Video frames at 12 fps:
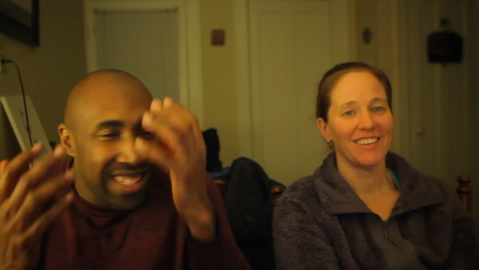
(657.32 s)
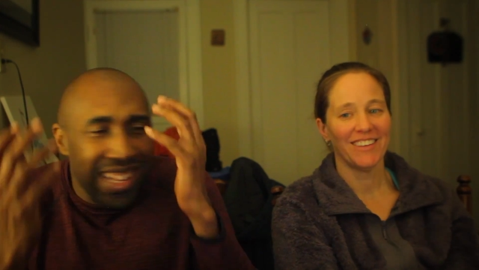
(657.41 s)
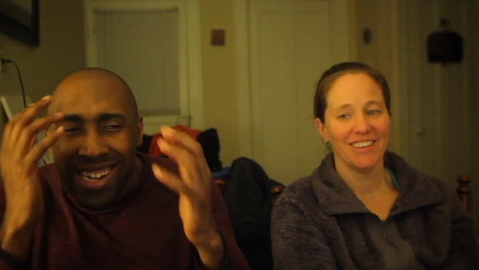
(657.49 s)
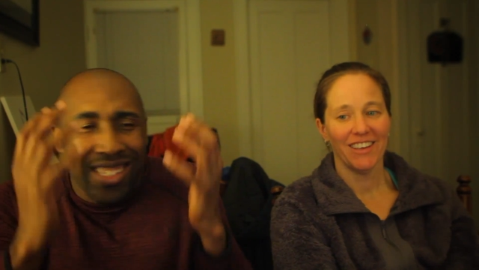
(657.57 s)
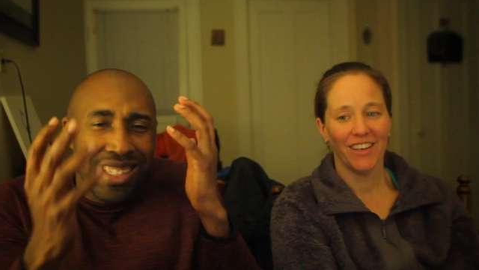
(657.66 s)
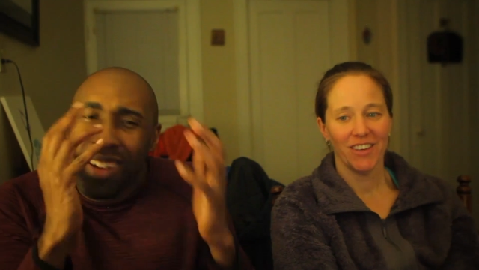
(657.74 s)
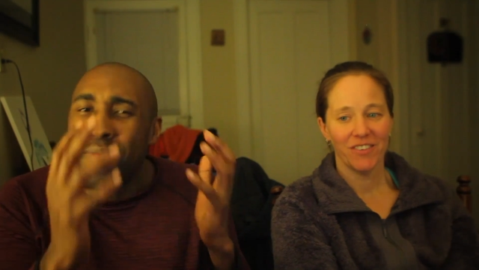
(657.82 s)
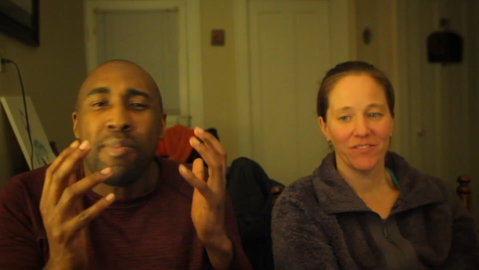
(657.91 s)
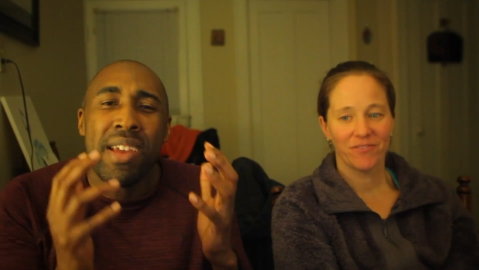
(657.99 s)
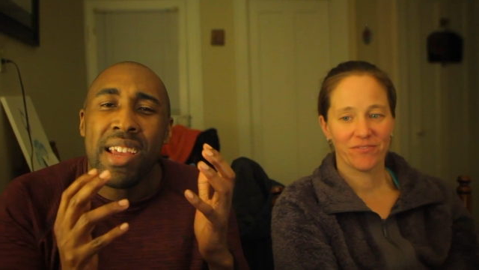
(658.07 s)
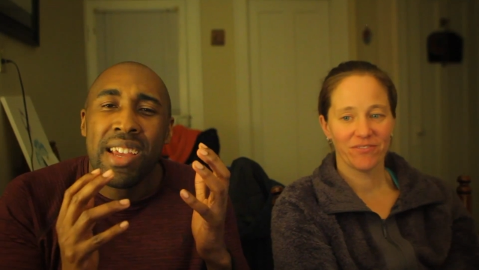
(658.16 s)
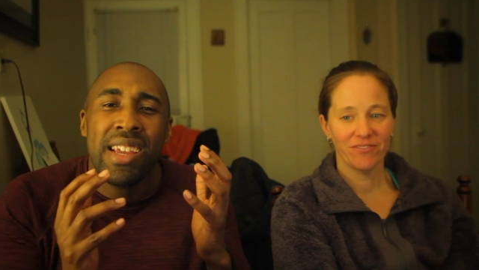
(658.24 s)
Speaker 1: a lot of stuff,
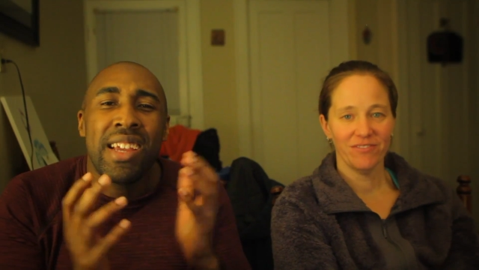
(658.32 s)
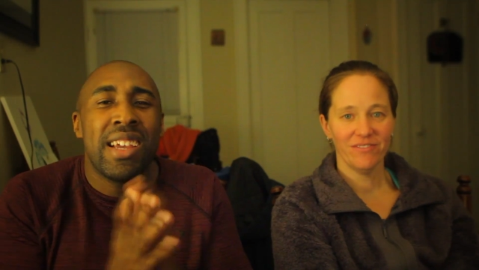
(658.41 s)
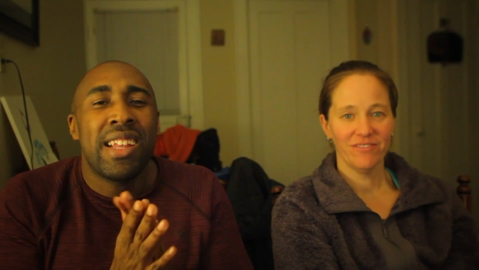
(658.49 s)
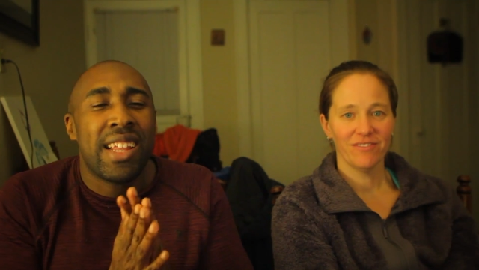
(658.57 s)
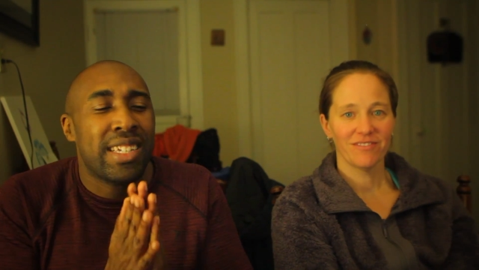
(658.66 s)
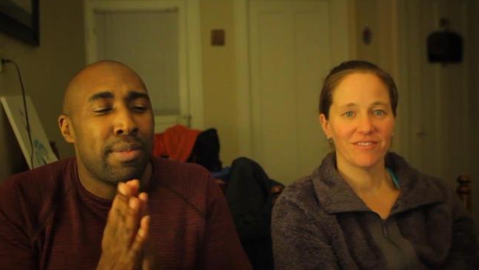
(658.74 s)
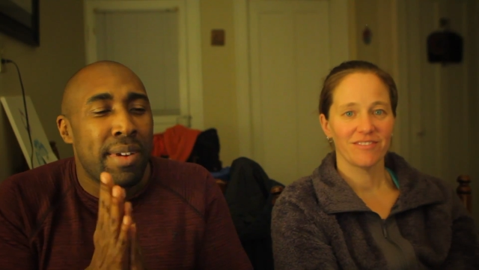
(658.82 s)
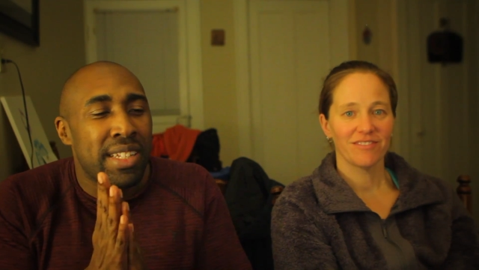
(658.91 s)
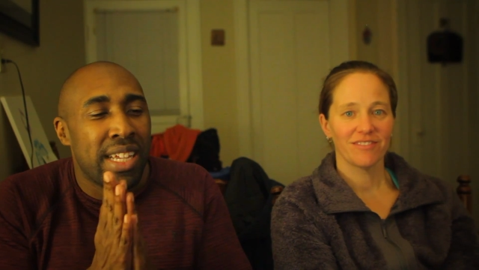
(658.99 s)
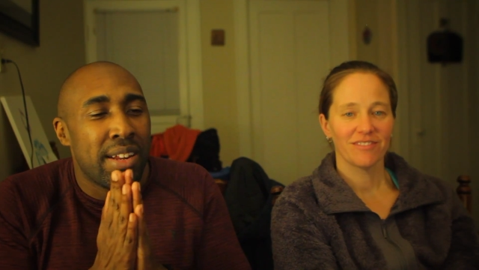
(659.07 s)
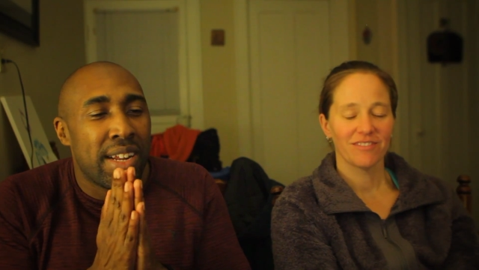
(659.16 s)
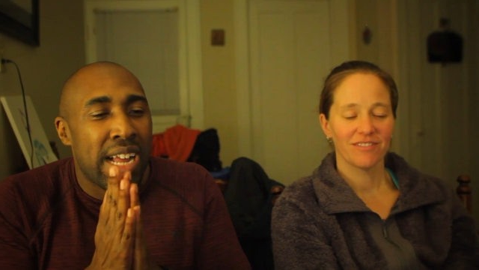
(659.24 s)
man. Like somebody
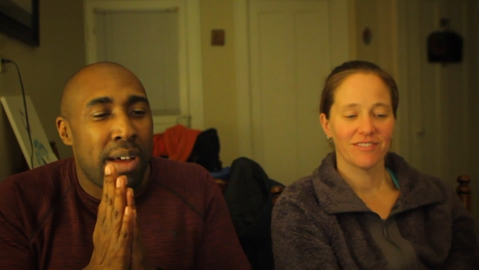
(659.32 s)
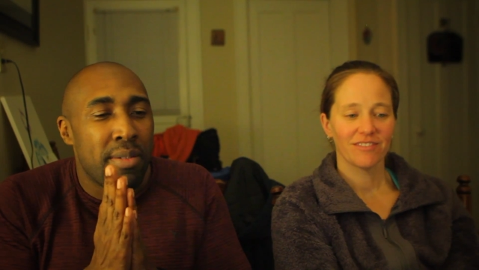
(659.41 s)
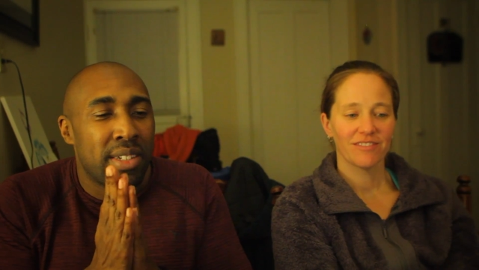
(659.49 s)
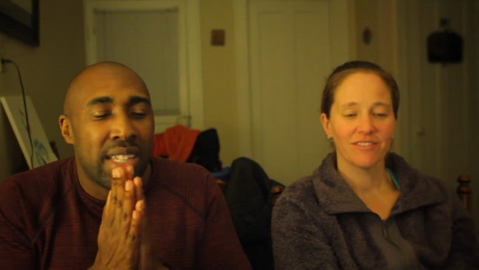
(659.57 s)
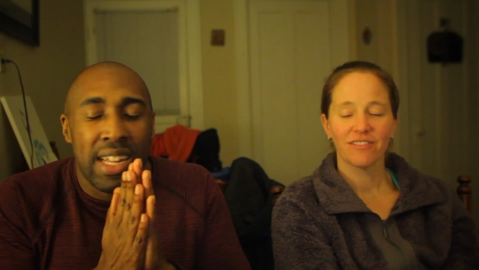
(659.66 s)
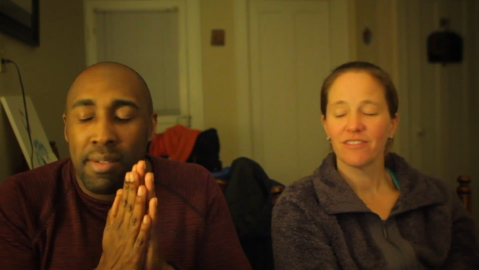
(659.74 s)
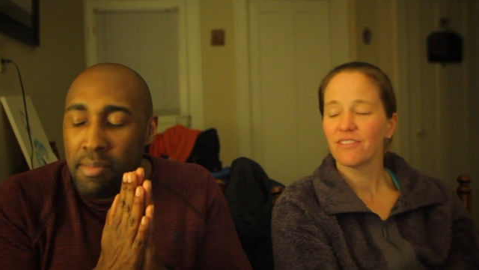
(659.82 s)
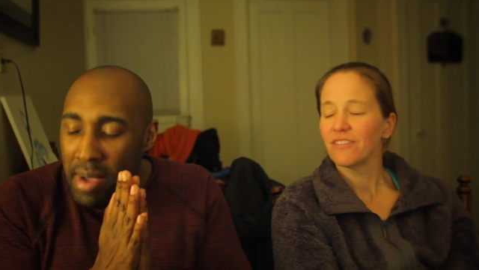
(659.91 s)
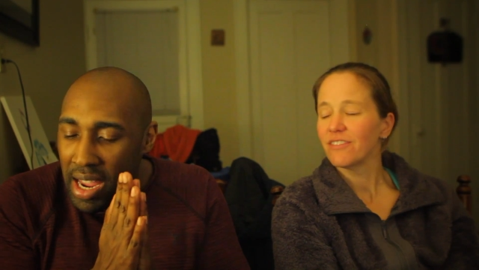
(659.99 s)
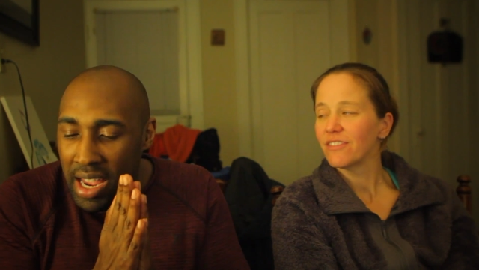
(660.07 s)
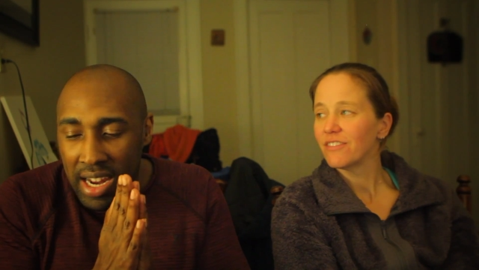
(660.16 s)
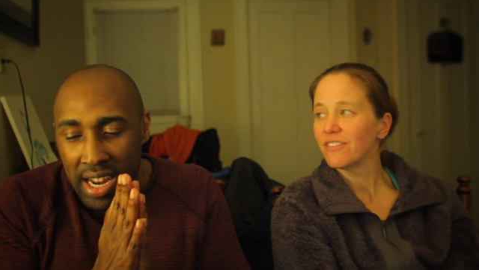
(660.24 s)
said in the comments, like,
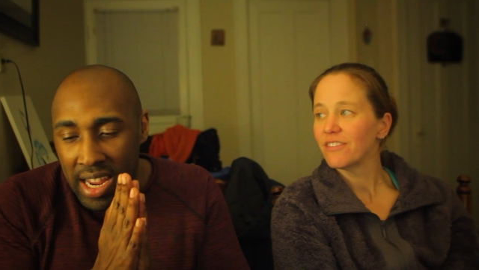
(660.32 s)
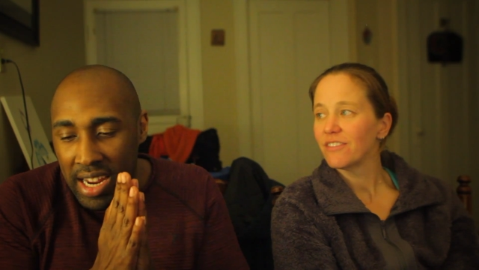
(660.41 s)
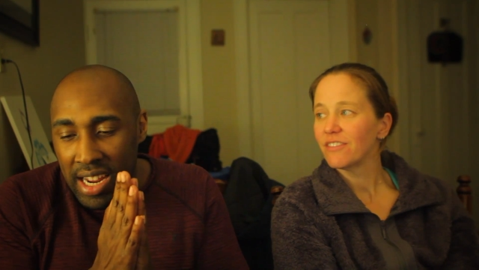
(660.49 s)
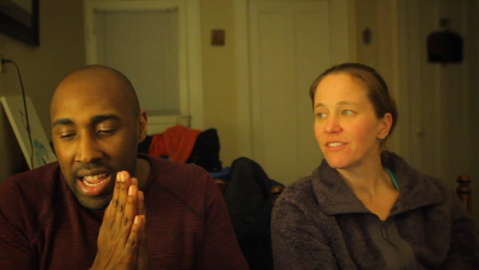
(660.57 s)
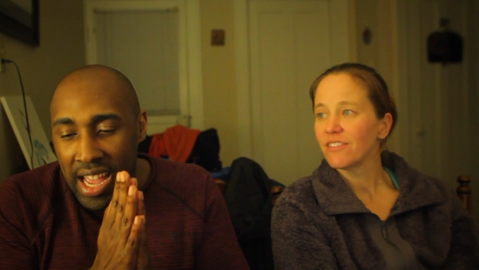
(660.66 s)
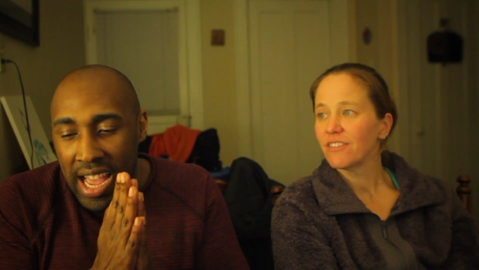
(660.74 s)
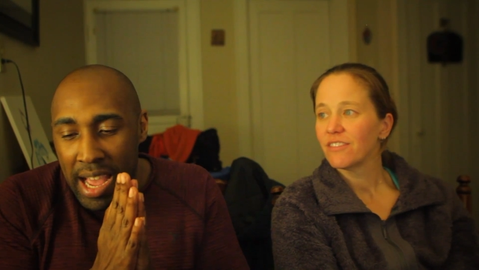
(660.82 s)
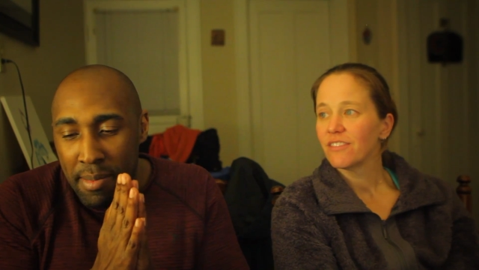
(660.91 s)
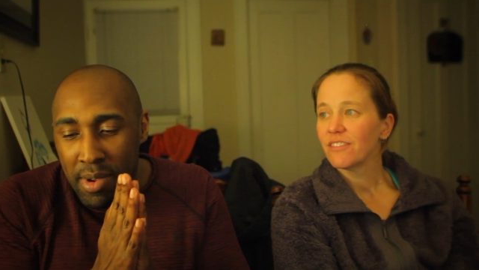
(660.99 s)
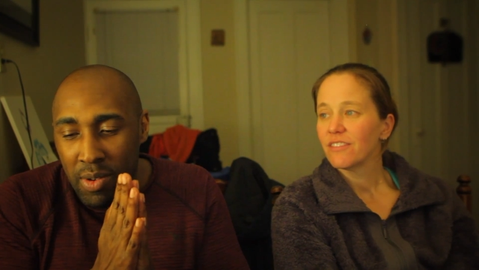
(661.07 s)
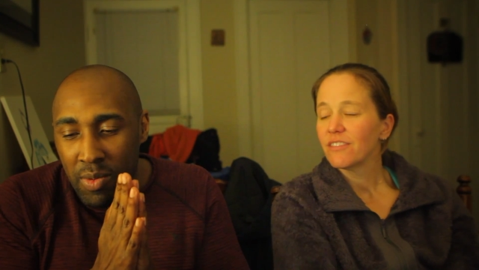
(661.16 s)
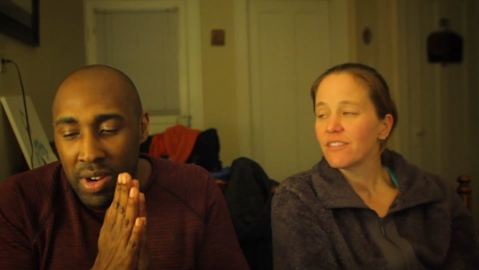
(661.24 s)
man, like I've
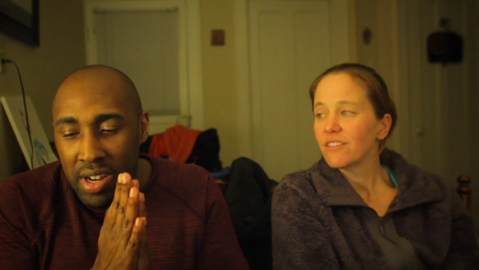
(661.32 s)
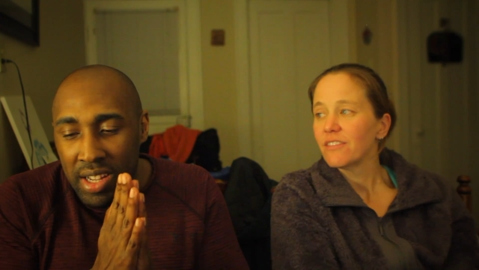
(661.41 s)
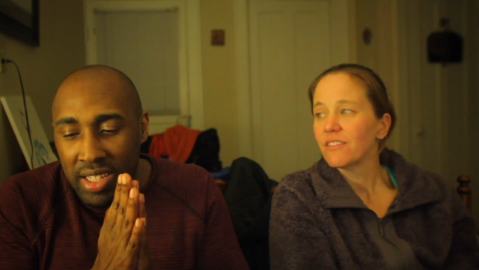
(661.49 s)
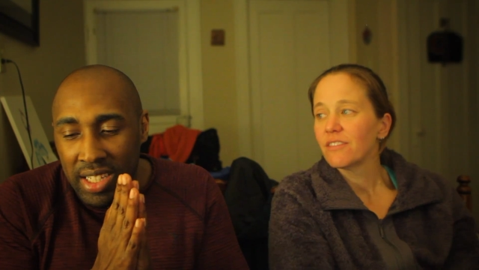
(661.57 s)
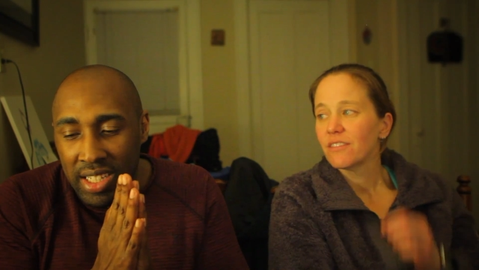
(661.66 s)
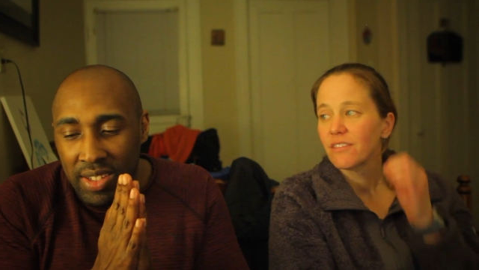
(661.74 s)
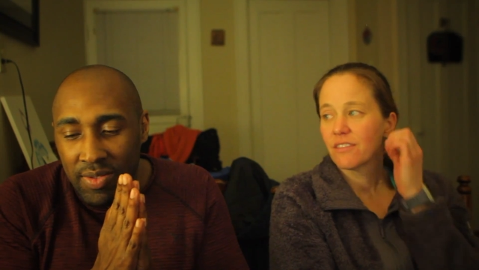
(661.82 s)
been reading this since